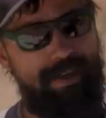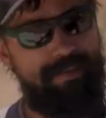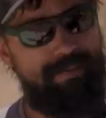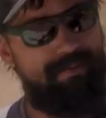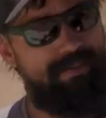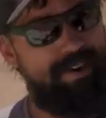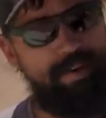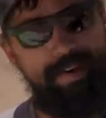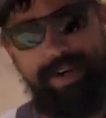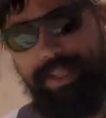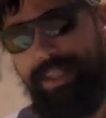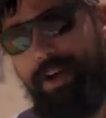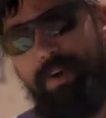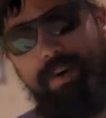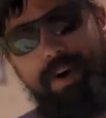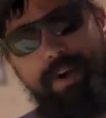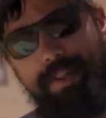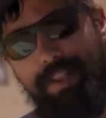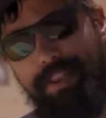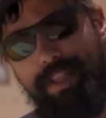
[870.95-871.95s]
very
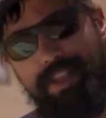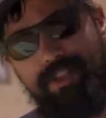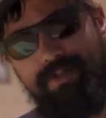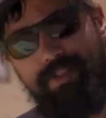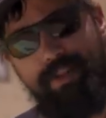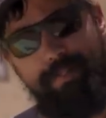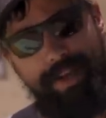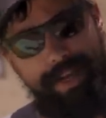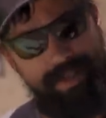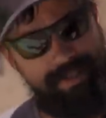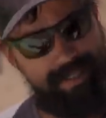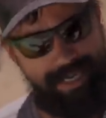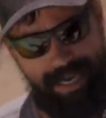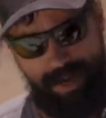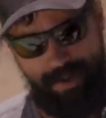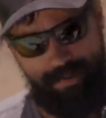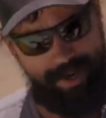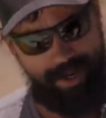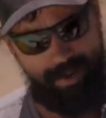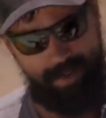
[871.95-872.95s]
low on the list for me. It's
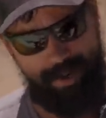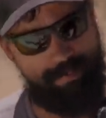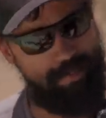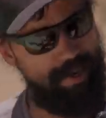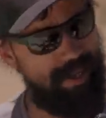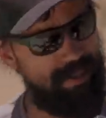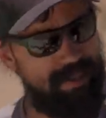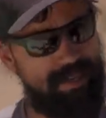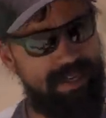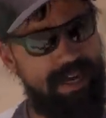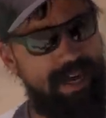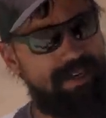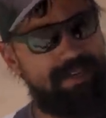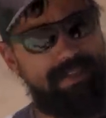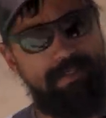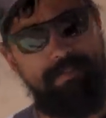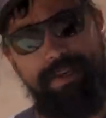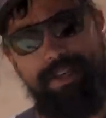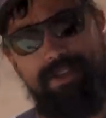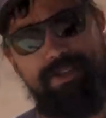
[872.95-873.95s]
down there with
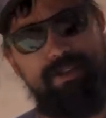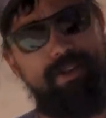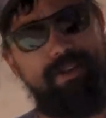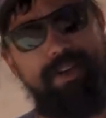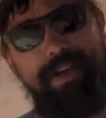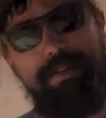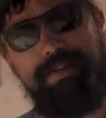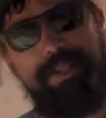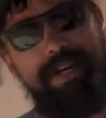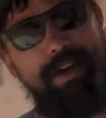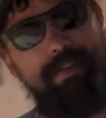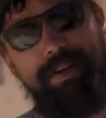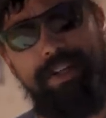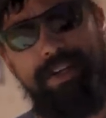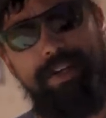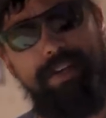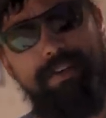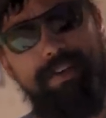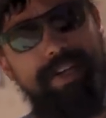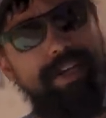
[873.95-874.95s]
buttstocks and pistol grips. I
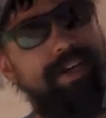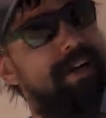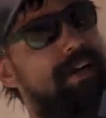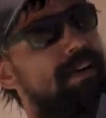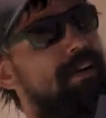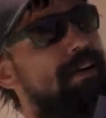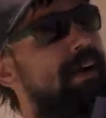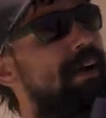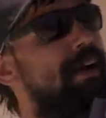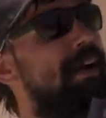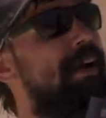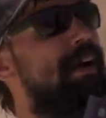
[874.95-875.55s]
really don't care.